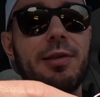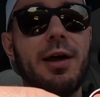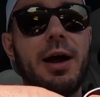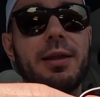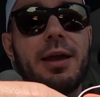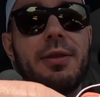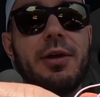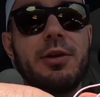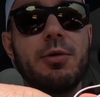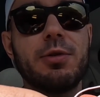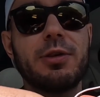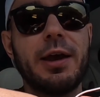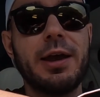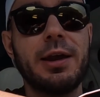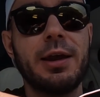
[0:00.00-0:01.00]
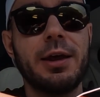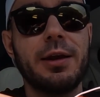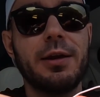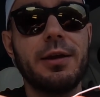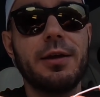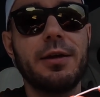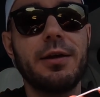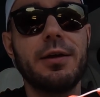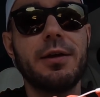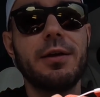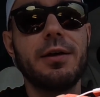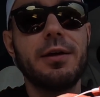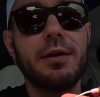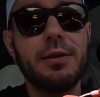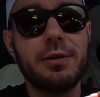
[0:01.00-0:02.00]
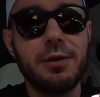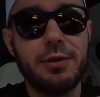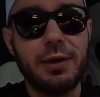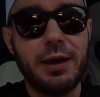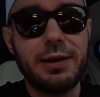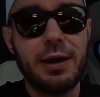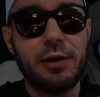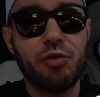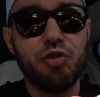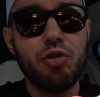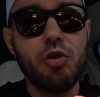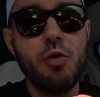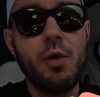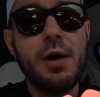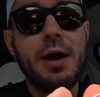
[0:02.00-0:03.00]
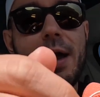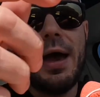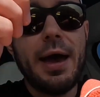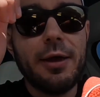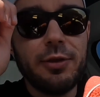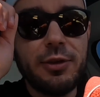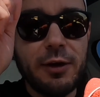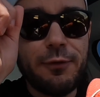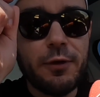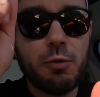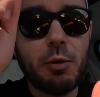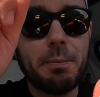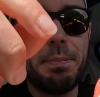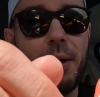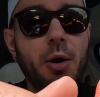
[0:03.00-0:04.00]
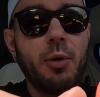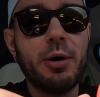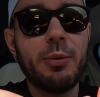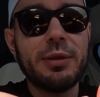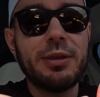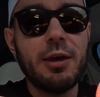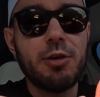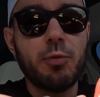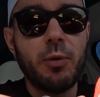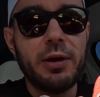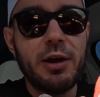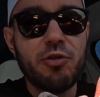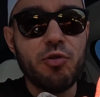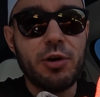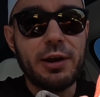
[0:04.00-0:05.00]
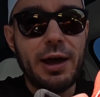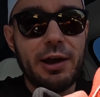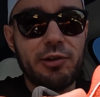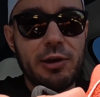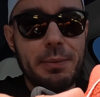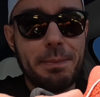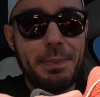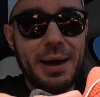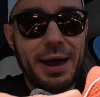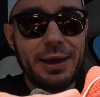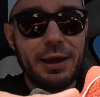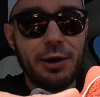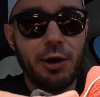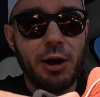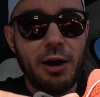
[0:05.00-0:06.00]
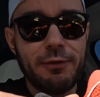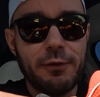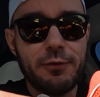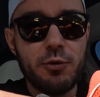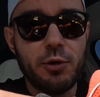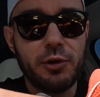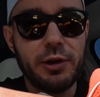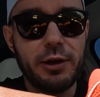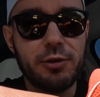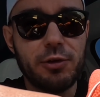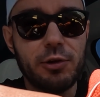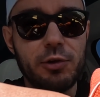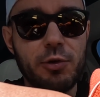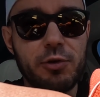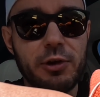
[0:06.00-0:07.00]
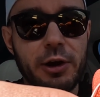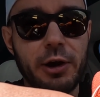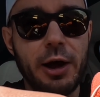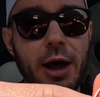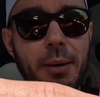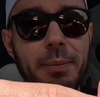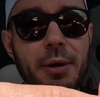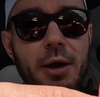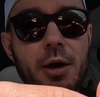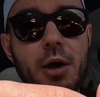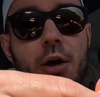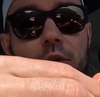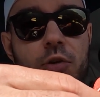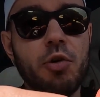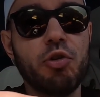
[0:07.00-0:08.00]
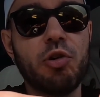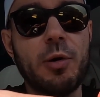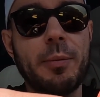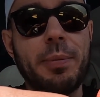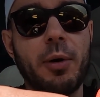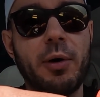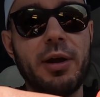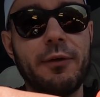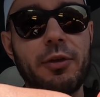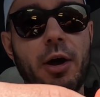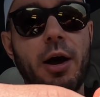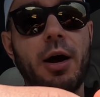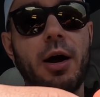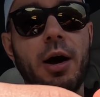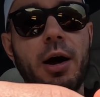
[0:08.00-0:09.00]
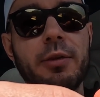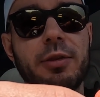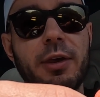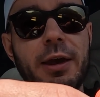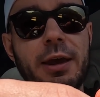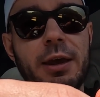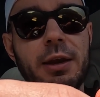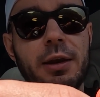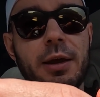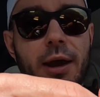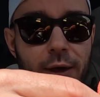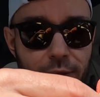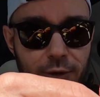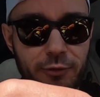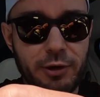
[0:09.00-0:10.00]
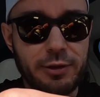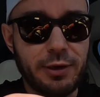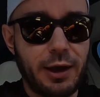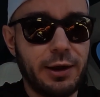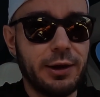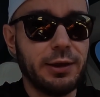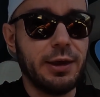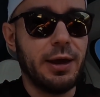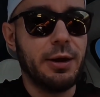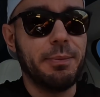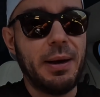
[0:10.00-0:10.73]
locked, and then you tighten it to tighten down the shoe. Difference with BOA with this one is you could actually back it off a few clicks to loosen it up. Usually with BOA you have to untighten and then retighten again,